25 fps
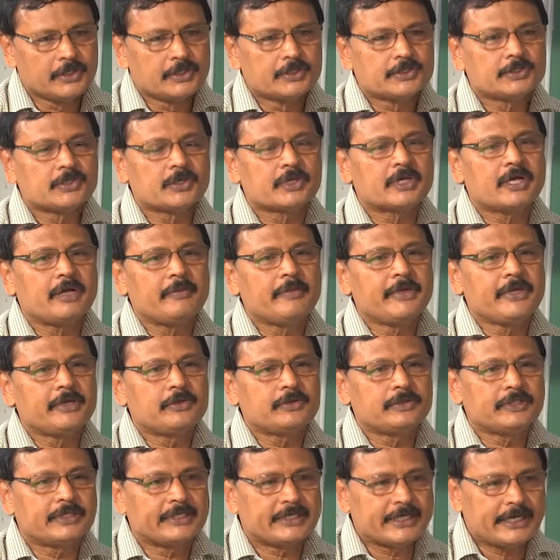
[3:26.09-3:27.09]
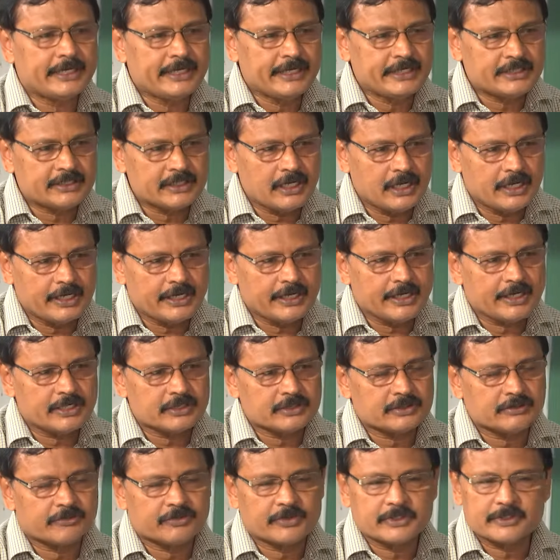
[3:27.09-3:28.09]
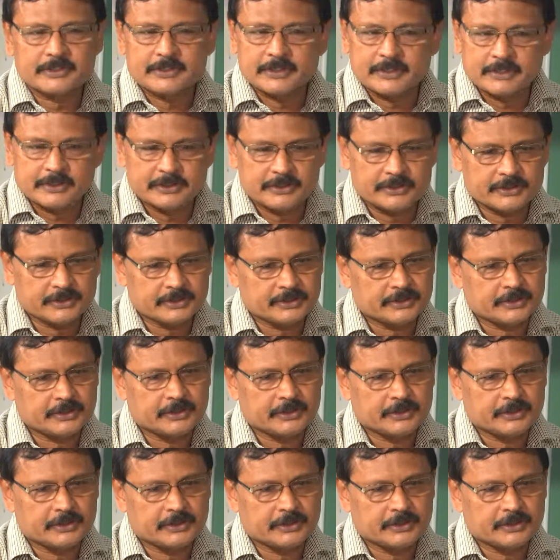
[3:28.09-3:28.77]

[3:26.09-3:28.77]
So coming to the traditional areas of research,